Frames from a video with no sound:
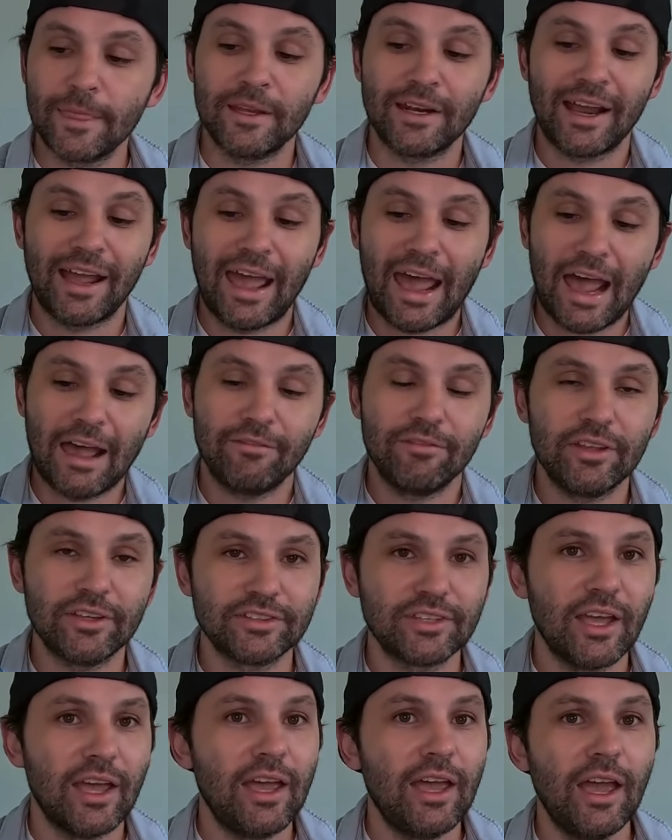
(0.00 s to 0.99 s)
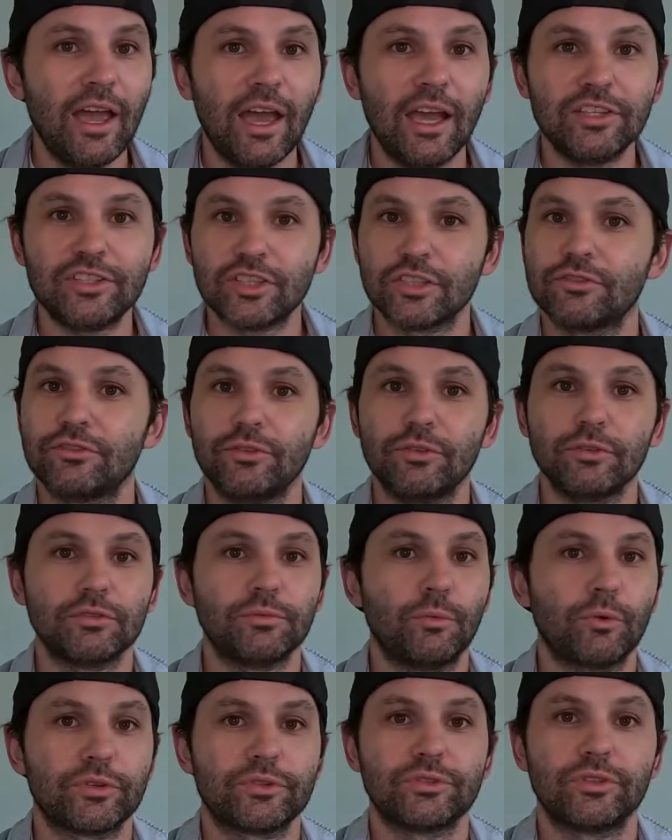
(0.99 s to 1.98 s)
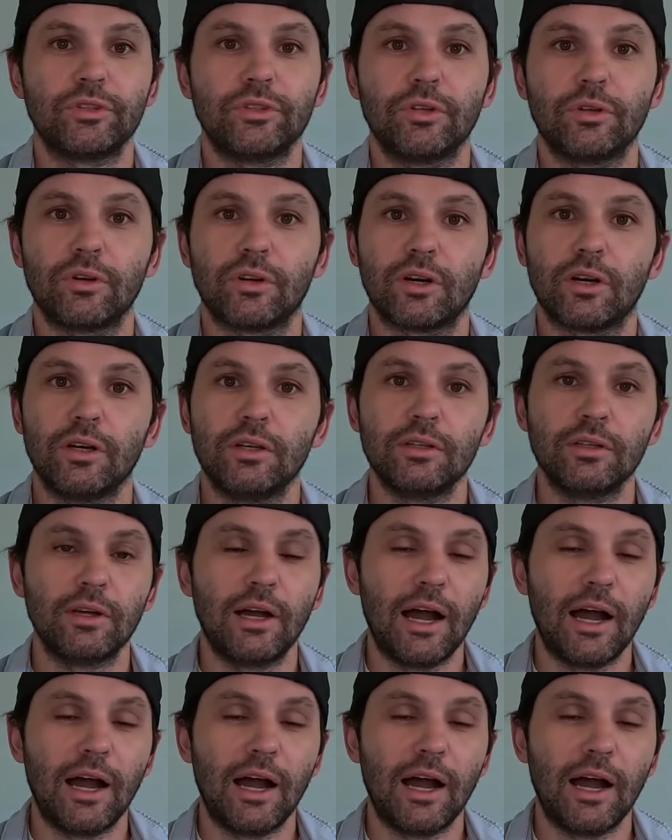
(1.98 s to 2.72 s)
and I have this, it just feels more secure.